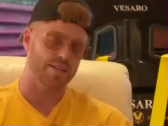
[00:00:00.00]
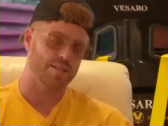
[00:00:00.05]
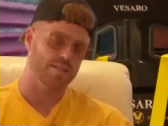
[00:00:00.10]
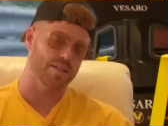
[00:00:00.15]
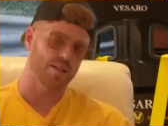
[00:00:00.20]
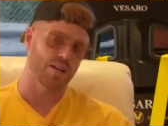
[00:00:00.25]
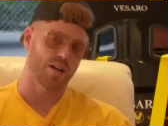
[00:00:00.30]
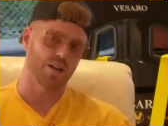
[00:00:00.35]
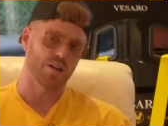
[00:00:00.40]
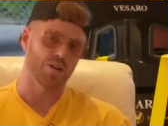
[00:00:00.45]
is the
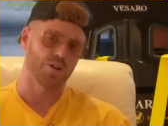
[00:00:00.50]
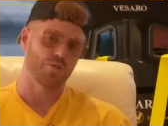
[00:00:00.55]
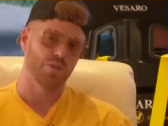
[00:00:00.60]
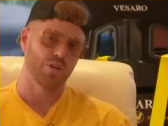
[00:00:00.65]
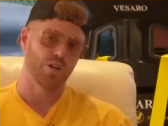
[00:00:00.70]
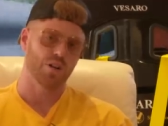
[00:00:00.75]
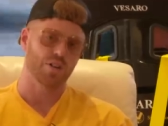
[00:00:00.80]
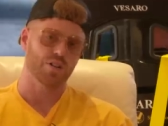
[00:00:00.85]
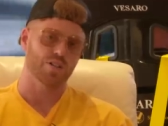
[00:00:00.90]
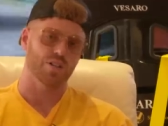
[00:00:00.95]
guy who
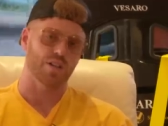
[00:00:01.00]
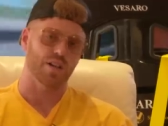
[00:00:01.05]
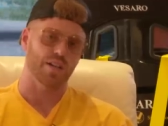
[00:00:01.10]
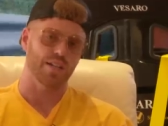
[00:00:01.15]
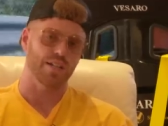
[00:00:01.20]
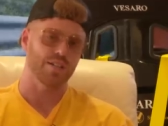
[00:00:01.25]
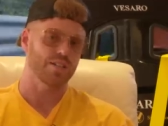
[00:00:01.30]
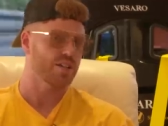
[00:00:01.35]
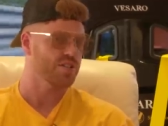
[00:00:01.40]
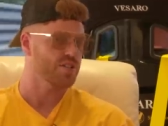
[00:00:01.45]
looks like
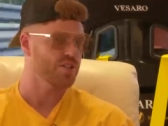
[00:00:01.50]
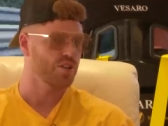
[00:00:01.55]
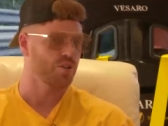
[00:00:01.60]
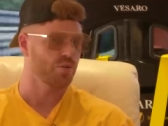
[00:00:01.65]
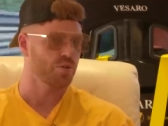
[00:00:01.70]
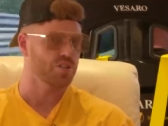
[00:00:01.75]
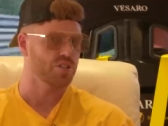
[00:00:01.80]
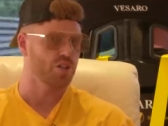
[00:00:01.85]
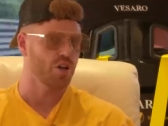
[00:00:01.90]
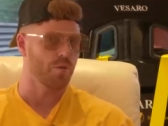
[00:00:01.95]
he doesn't know
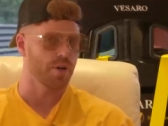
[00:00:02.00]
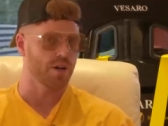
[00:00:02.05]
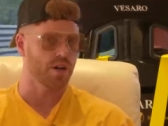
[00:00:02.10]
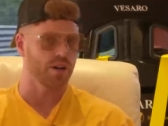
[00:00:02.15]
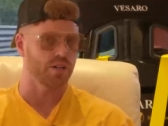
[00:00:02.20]
what's going